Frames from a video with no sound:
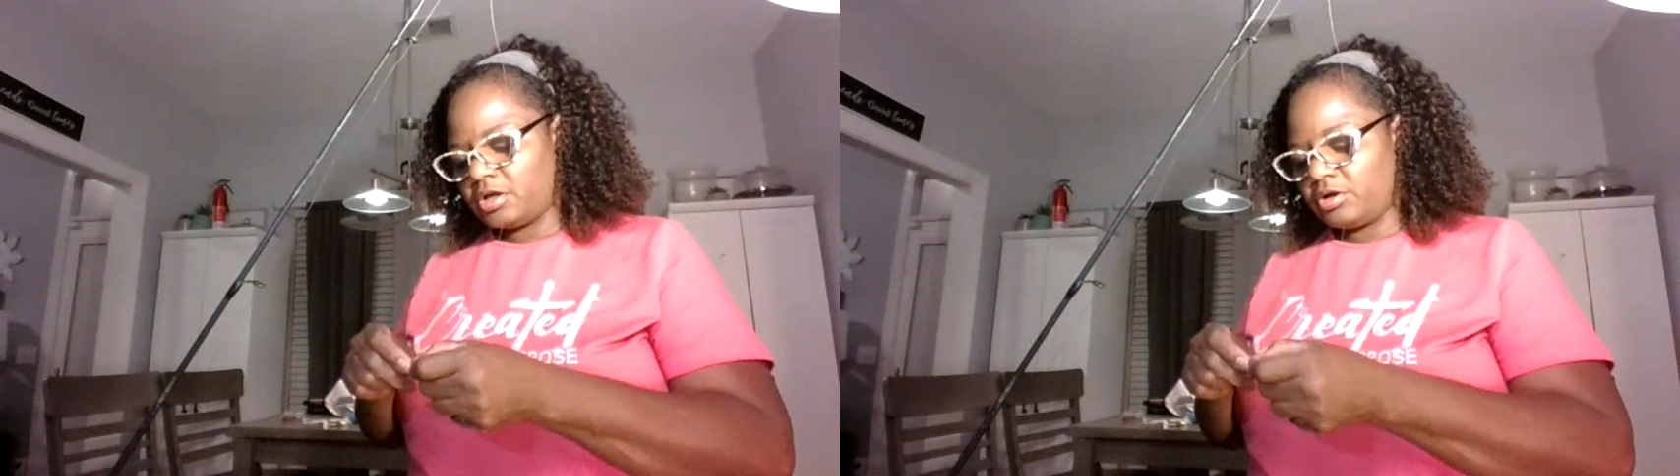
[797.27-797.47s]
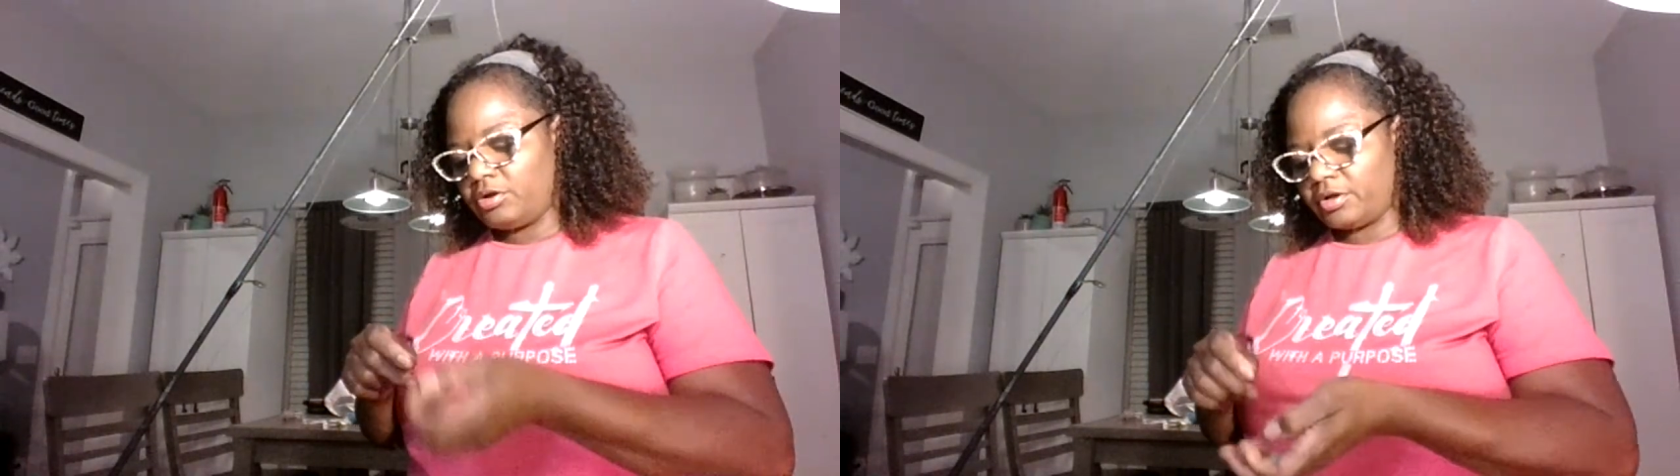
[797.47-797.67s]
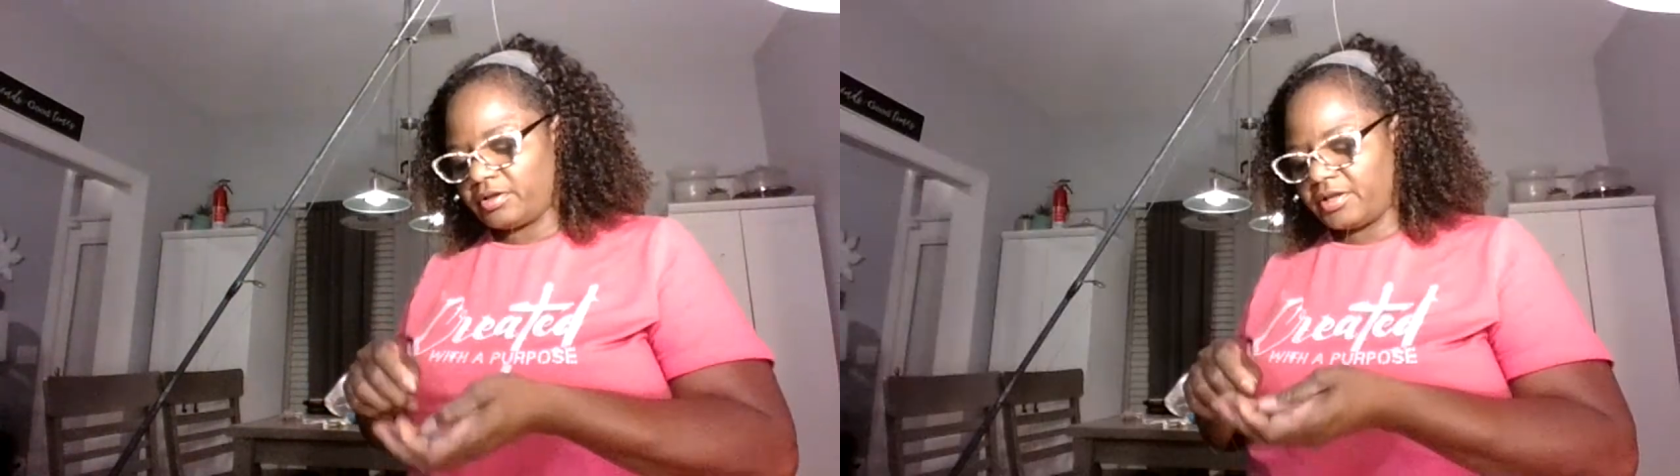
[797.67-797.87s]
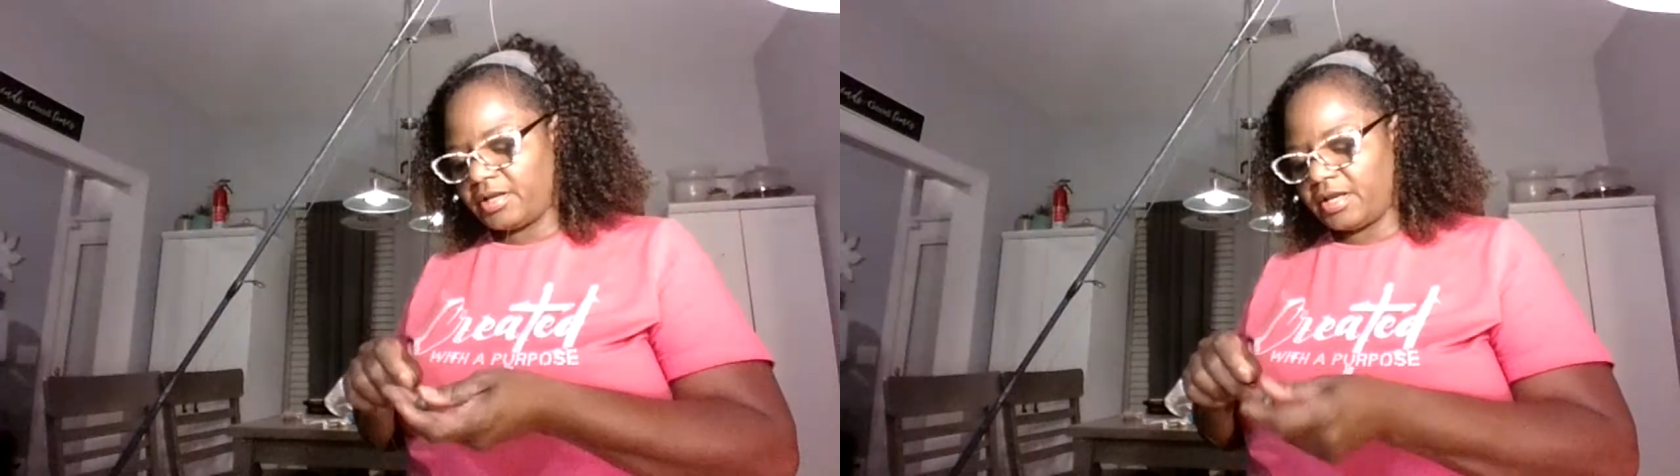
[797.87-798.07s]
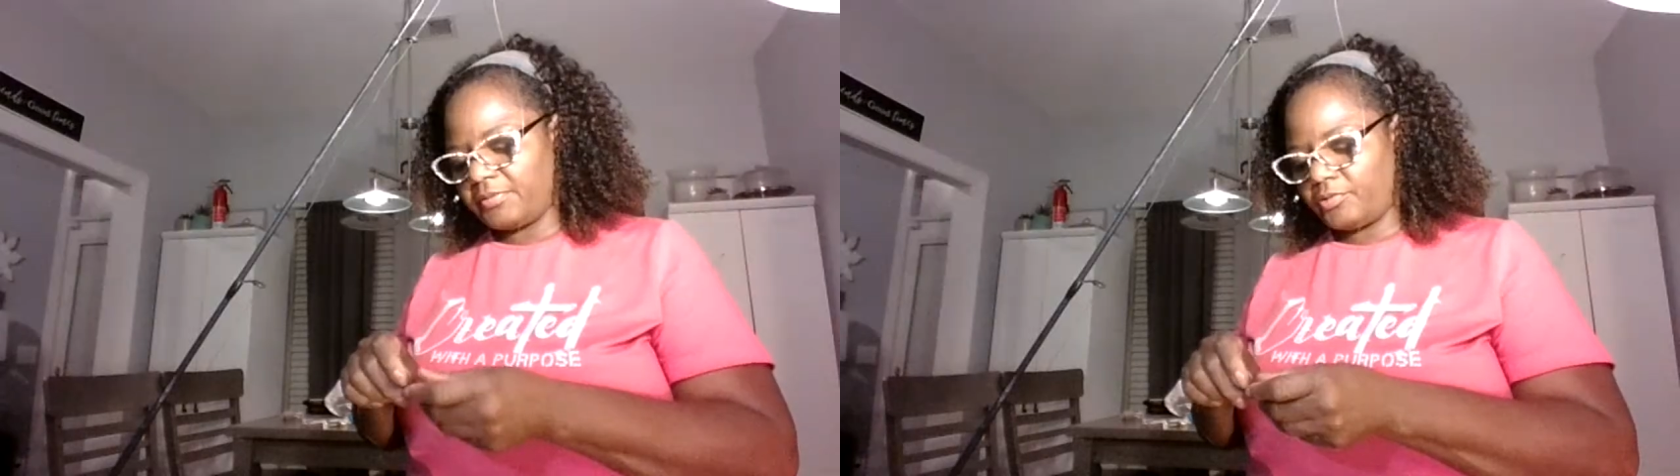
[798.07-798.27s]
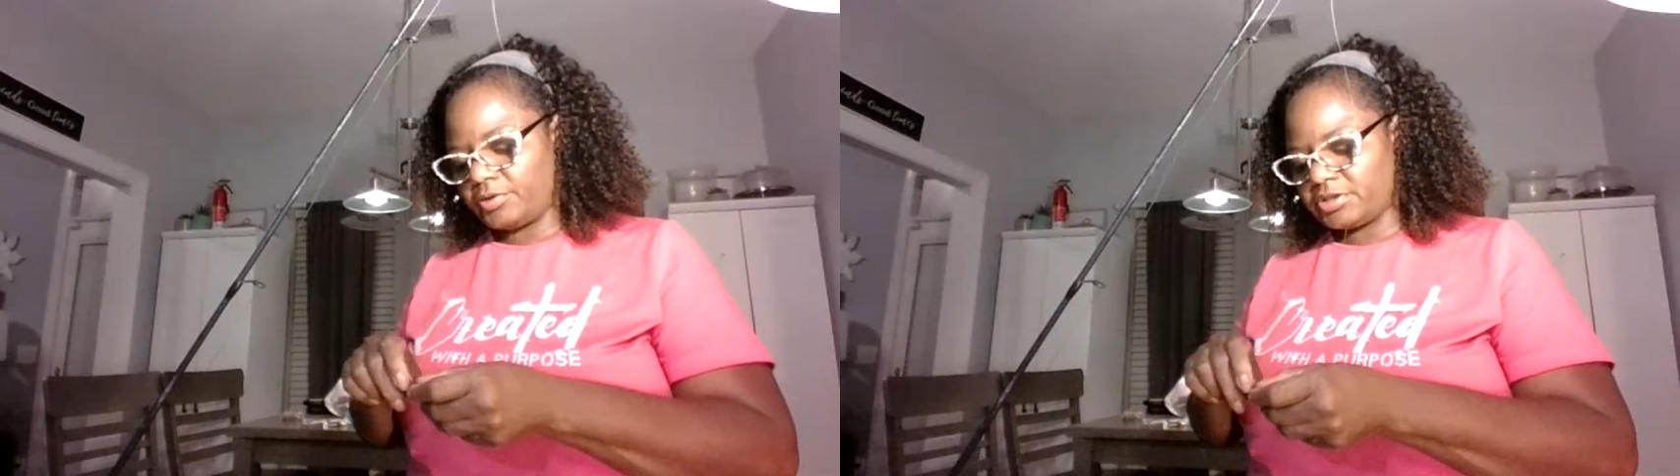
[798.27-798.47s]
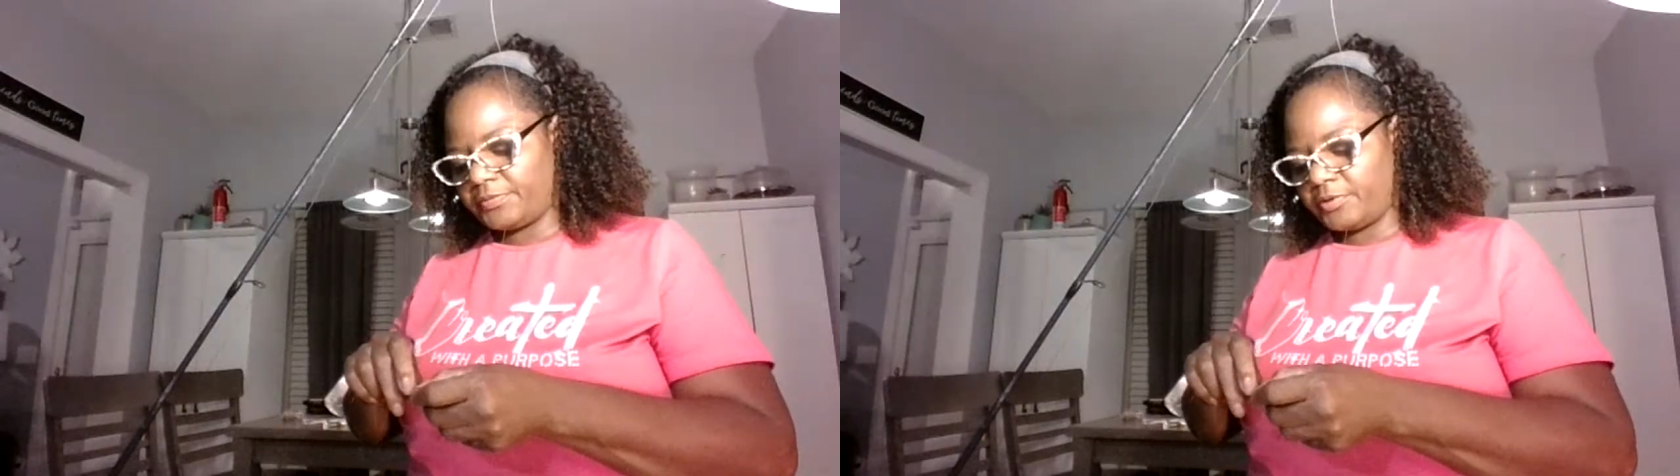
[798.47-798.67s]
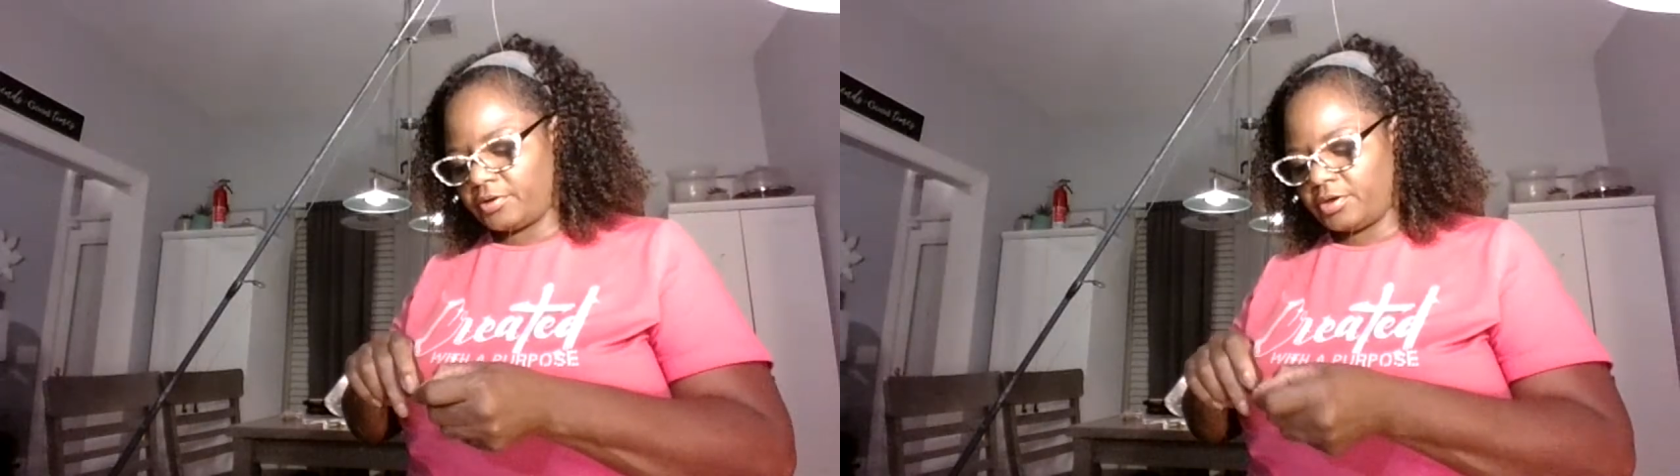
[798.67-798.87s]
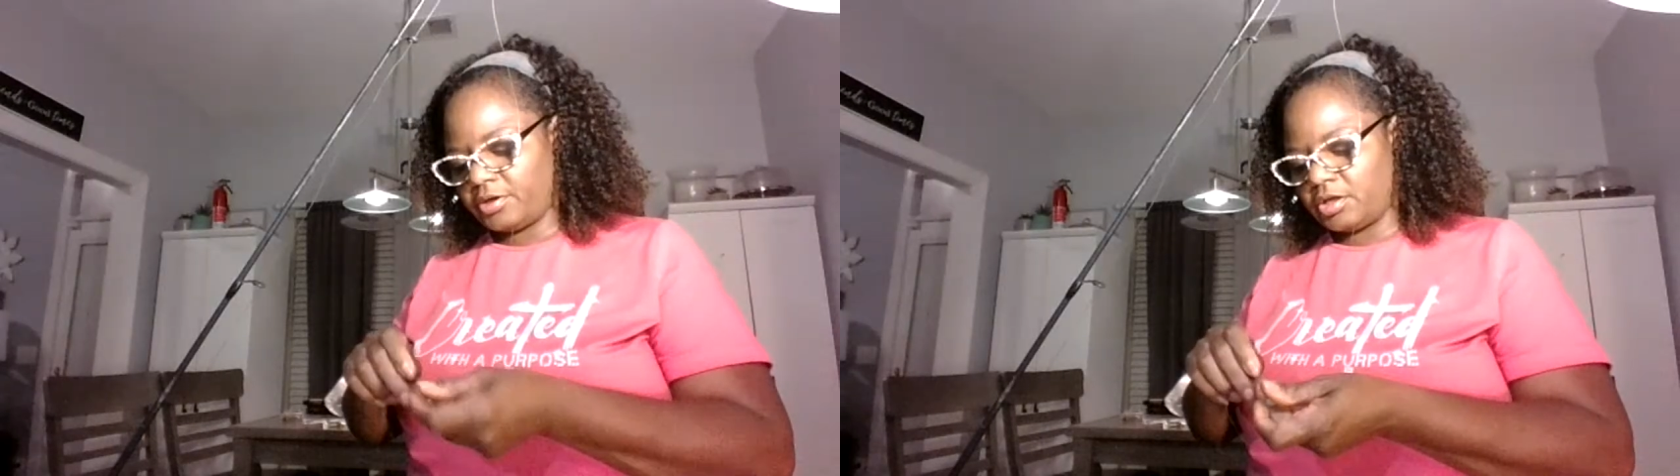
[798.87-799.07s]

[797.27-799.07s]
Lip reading: hook that I'm going to put on here,